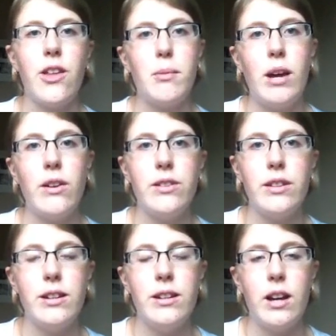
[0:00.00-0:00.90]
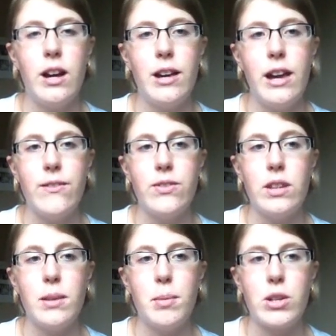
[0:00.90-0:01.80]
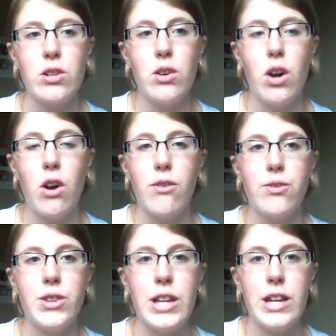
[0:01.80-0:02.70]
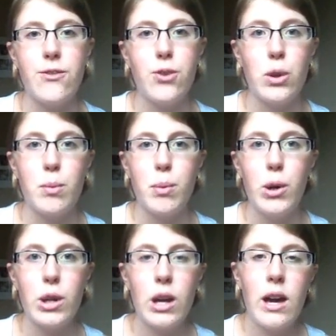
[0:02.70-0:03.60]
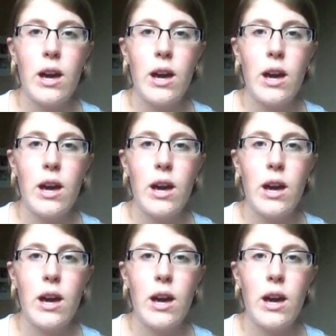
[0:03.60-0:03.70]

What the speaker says: thumbnail there, I have a picture of the fourth book.